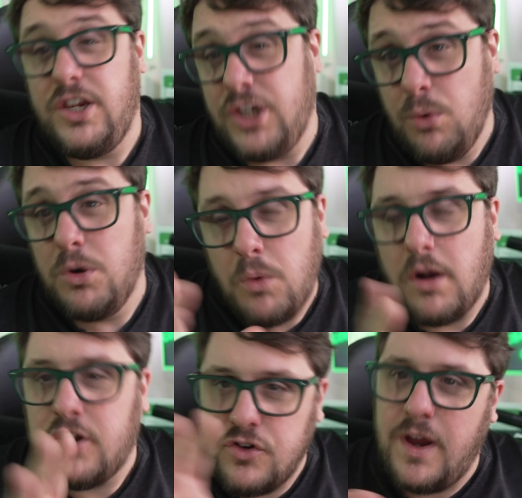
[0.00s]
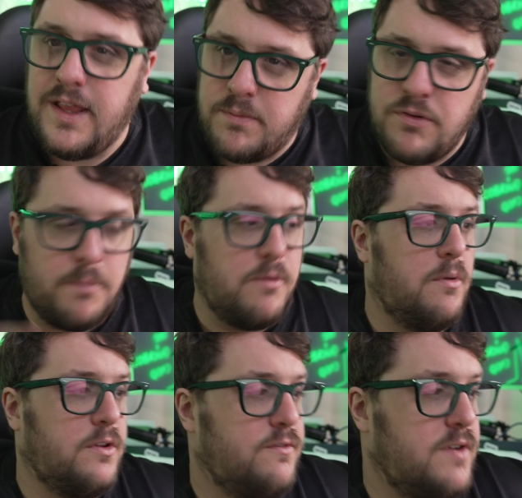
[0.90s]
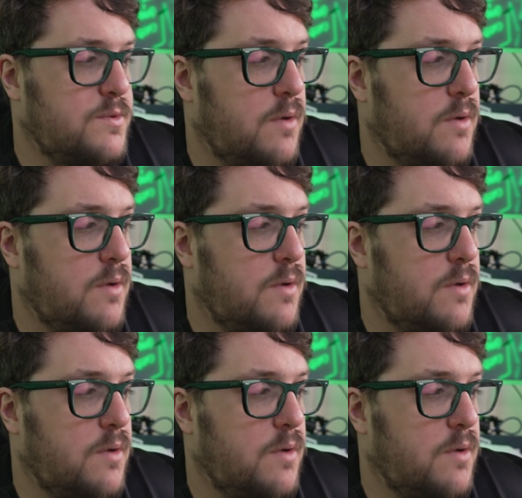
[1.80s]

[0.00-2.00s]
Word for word: You would want to create the proper ones for each